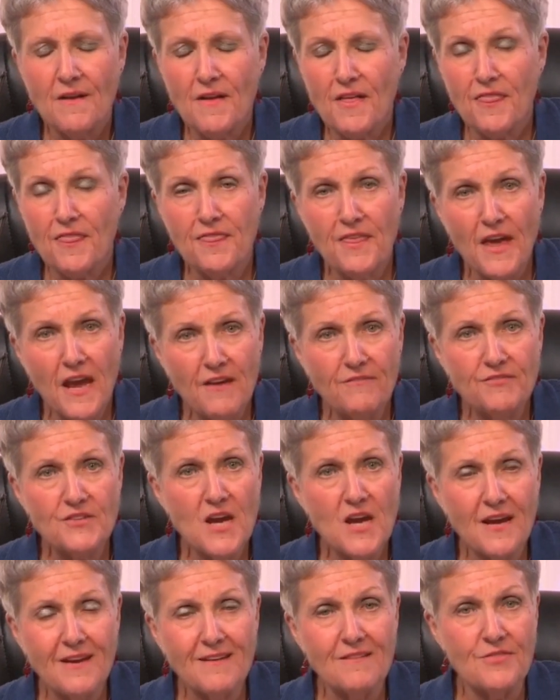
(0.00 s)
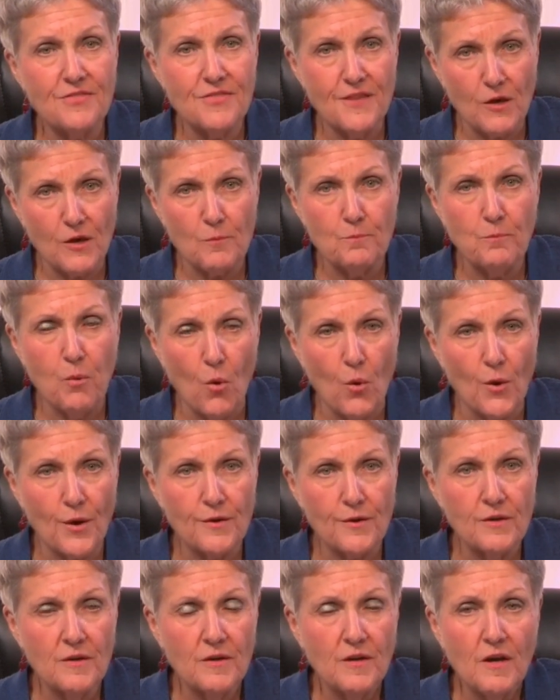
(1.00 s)
They've taken their
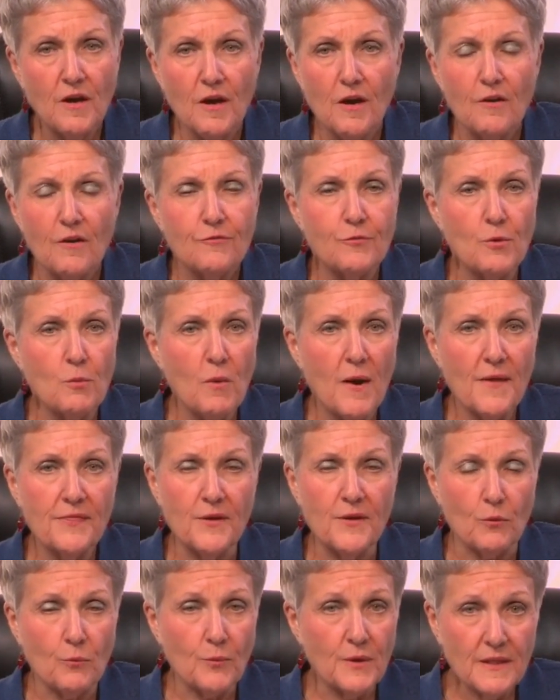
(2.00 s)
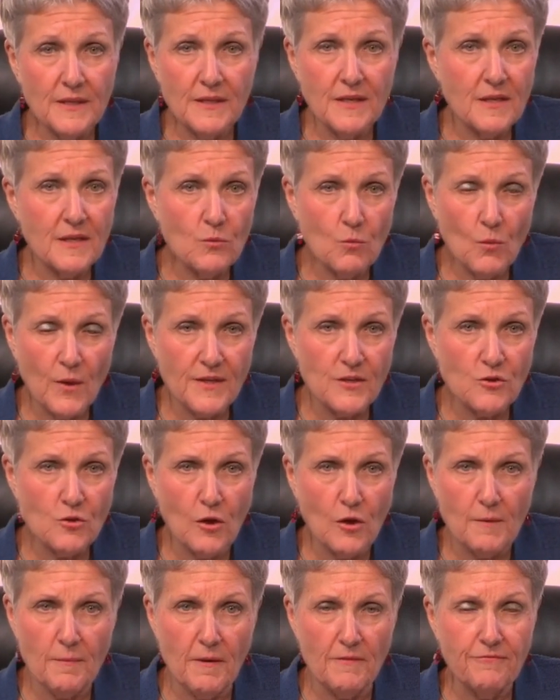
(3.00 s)
board from one that really didn't want to
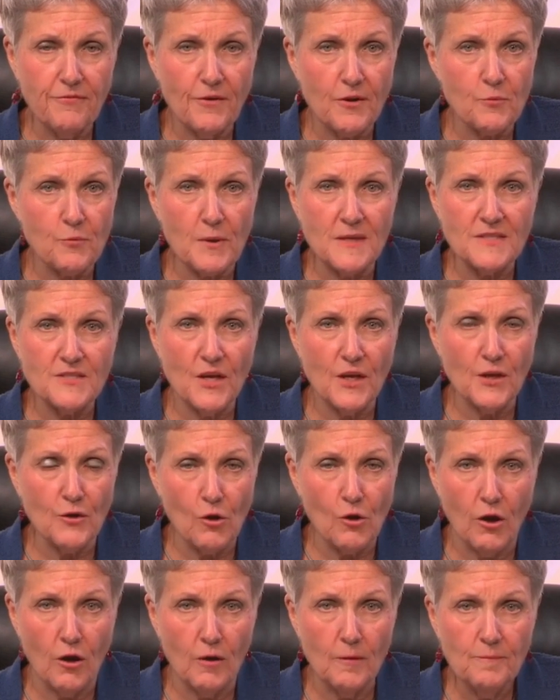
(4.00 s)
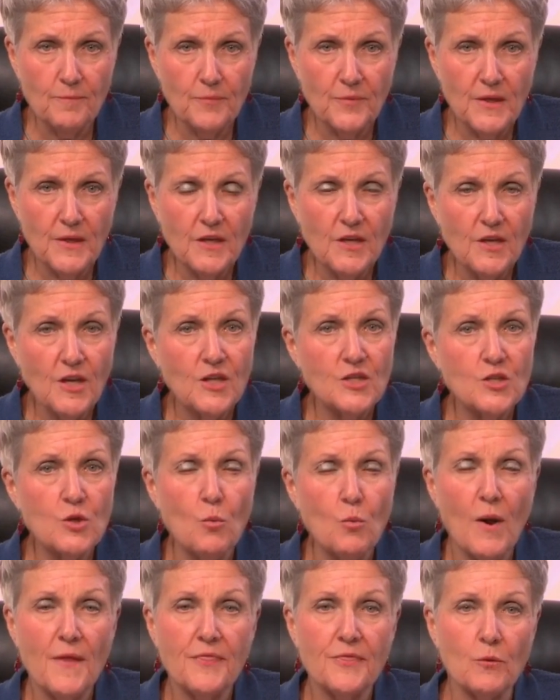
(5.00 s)
talk about fundraising at all, to
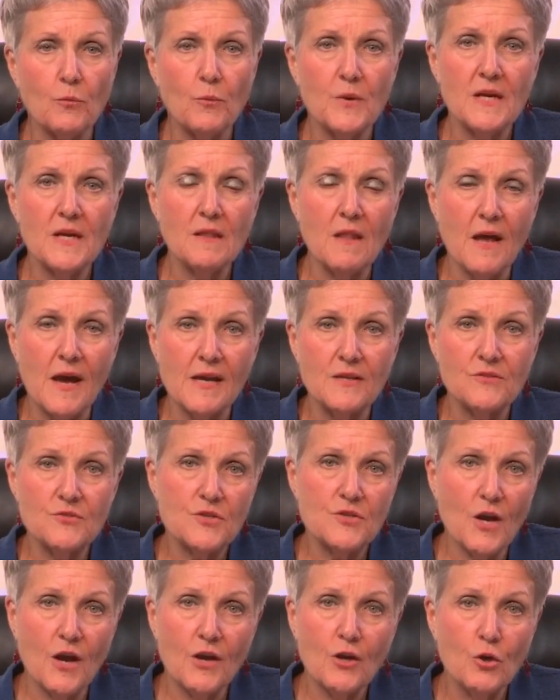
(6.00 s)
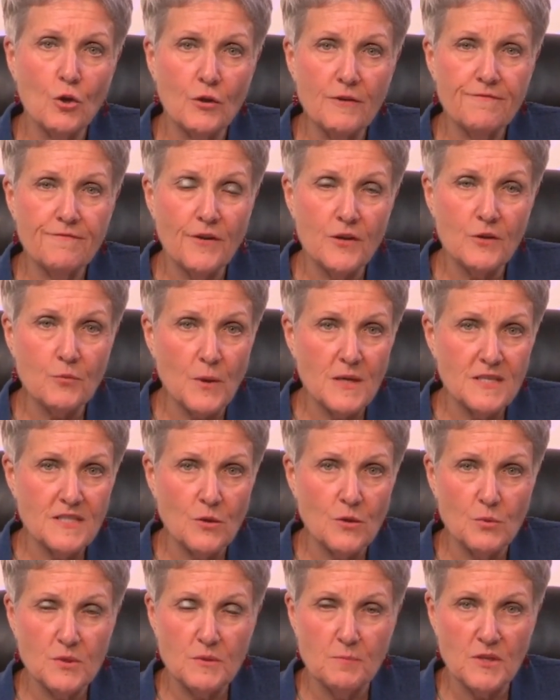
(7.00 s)
one that realized good
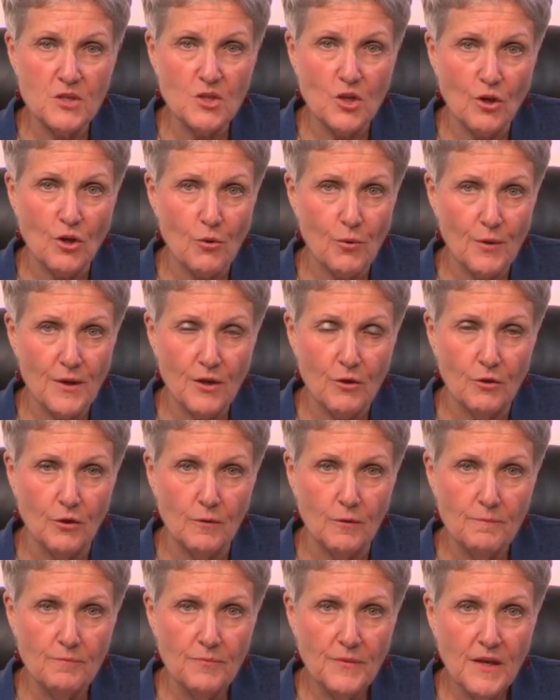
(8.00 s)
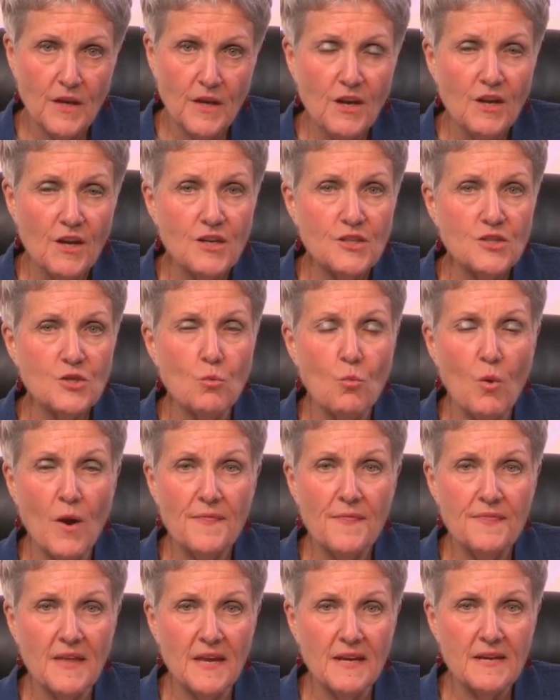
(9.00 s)
fundraising was mission critical, to
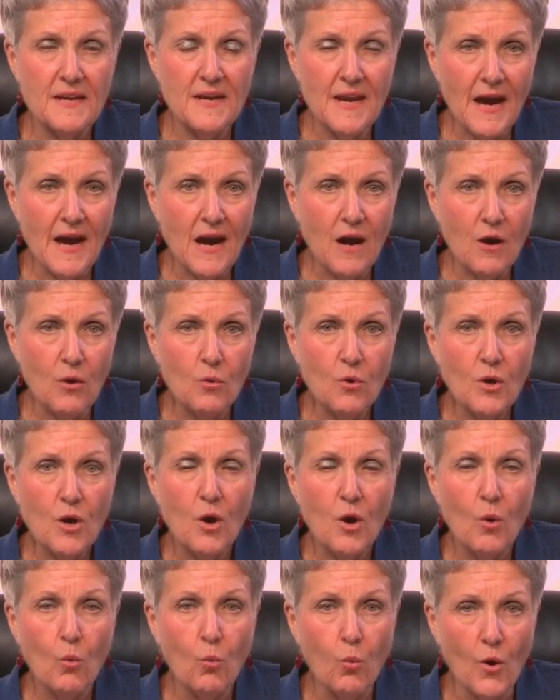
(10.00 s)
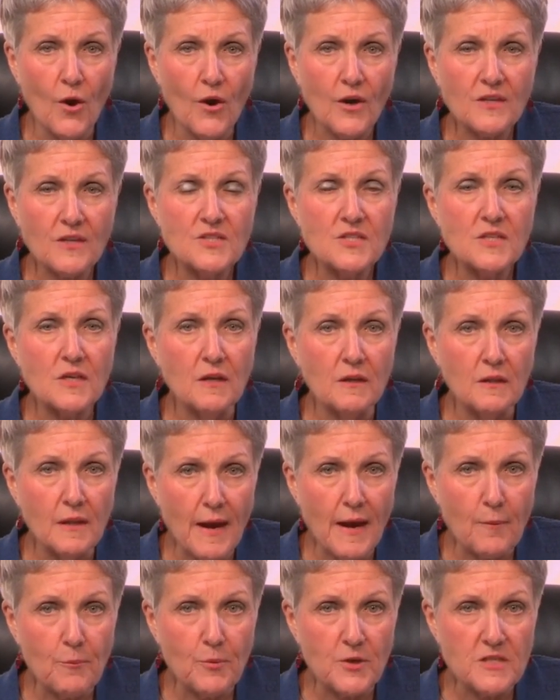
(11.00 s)
one that now works
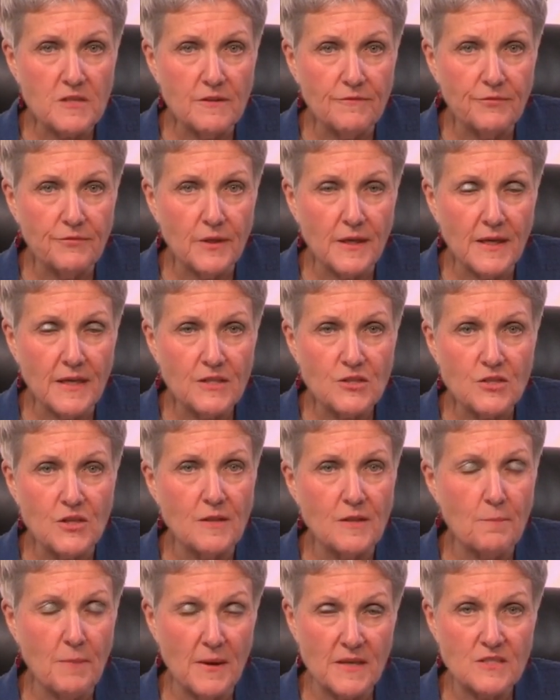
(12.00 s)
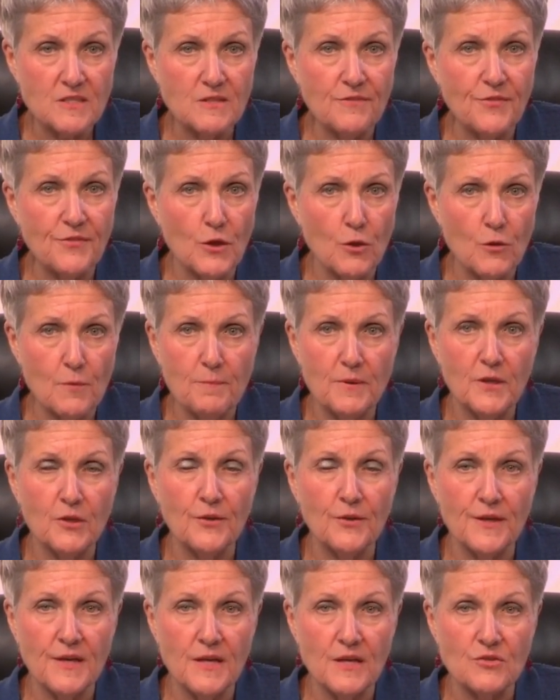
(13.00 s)
collaboratively to the best of their
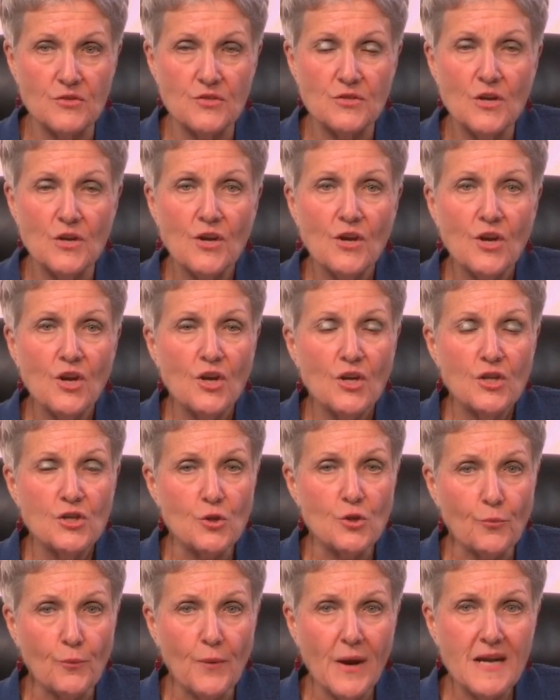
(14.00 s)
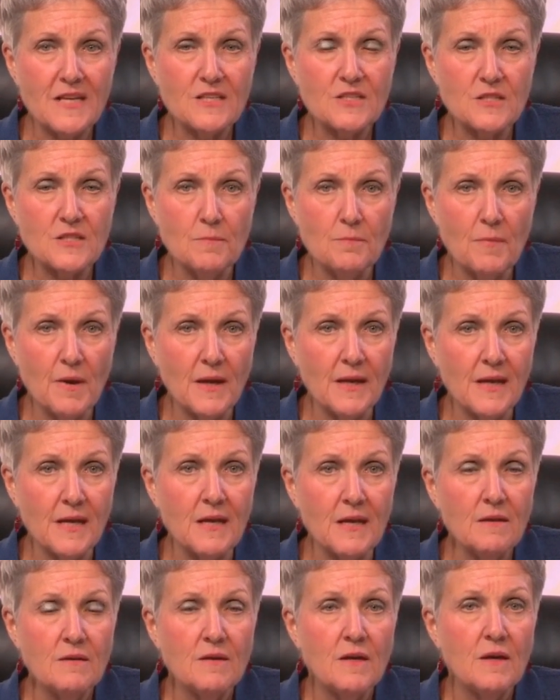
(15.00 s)
abilities to raise the
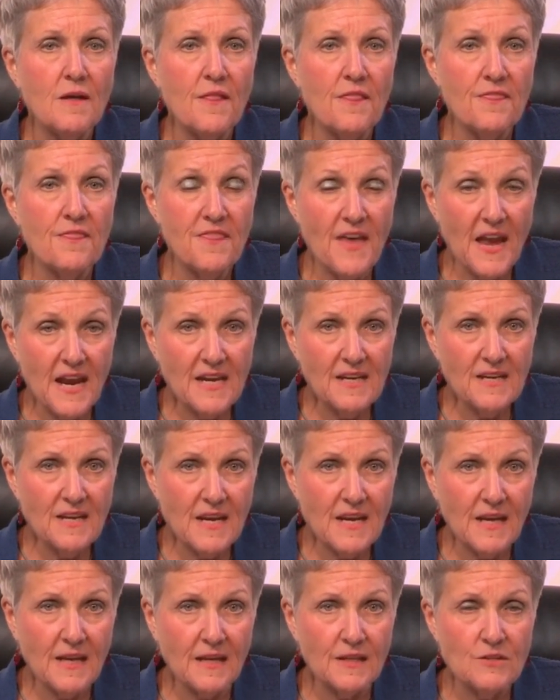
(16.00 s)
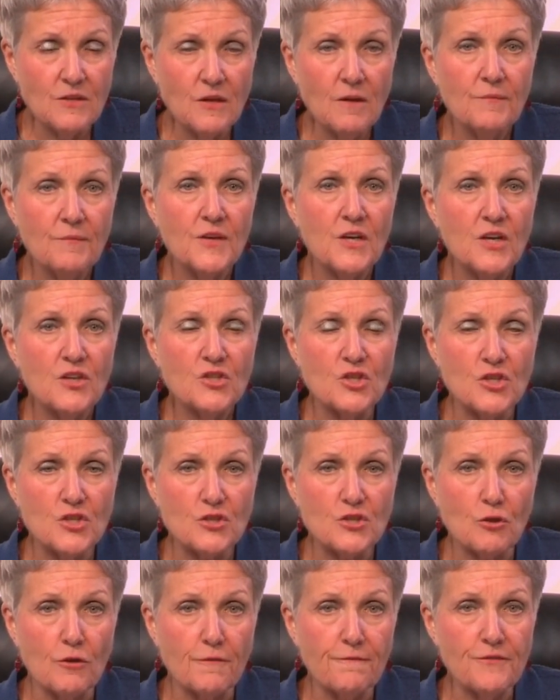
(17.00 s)
money they need to
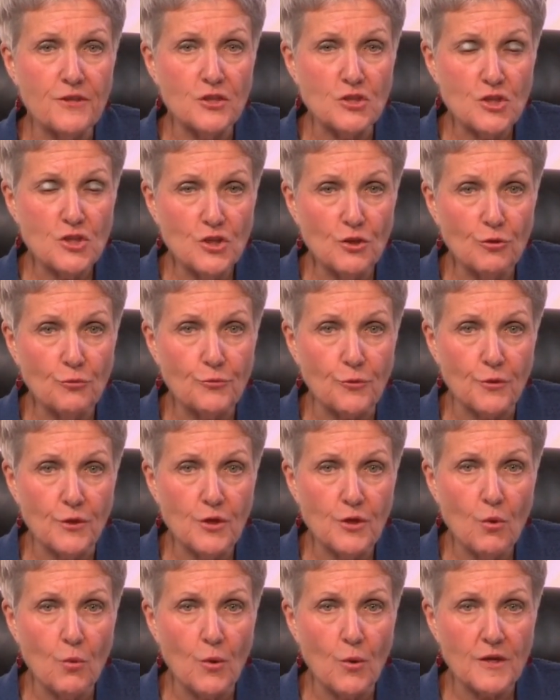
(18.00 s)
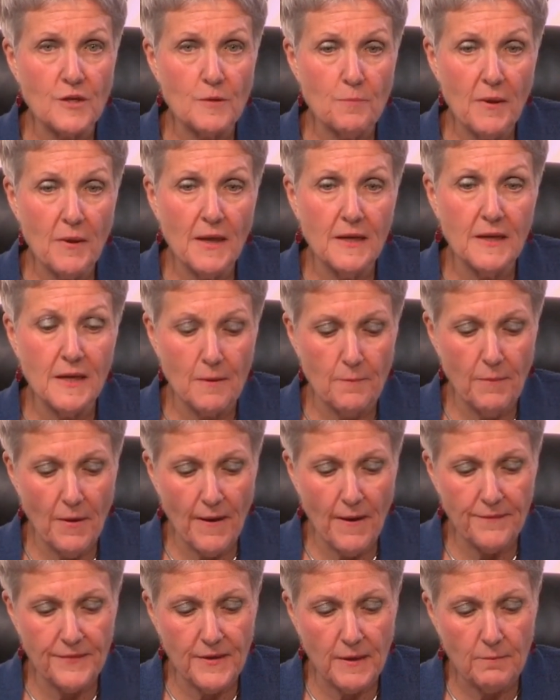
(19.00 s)
serve the children who are depending
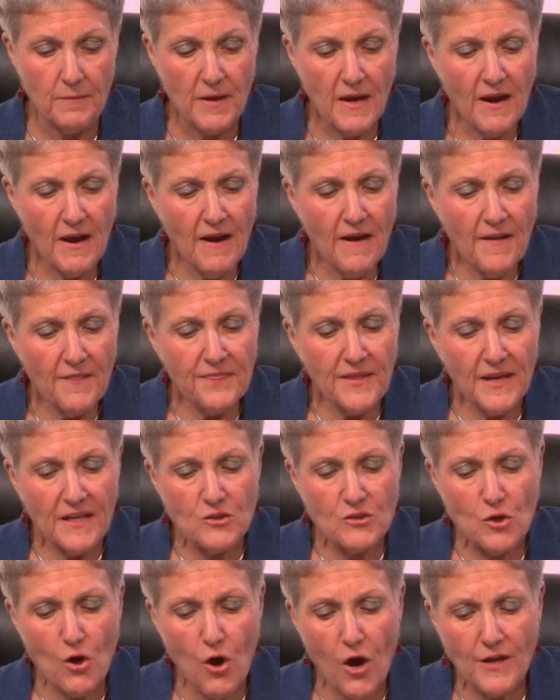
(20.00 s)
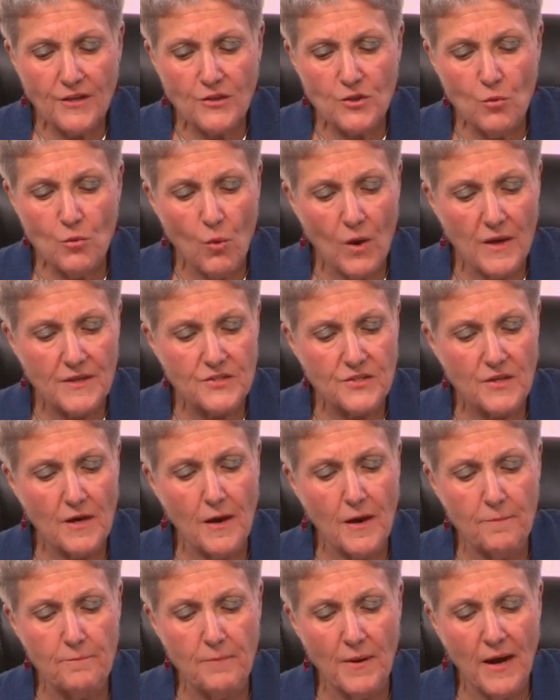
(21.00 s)
upon them. They talked to us
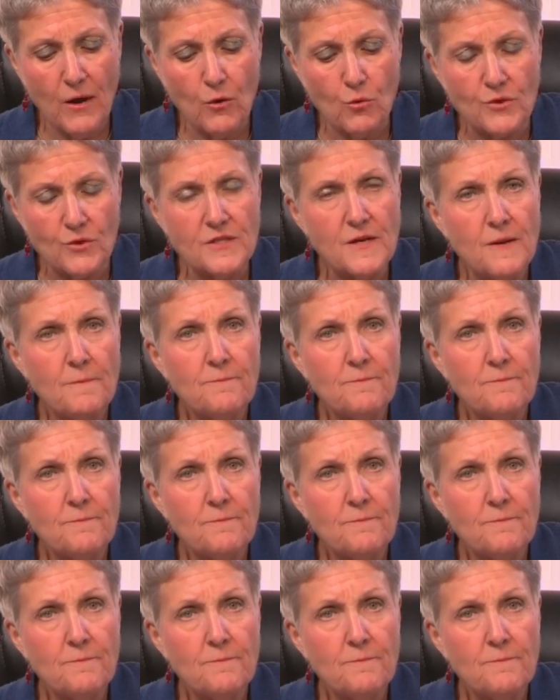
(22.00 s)
about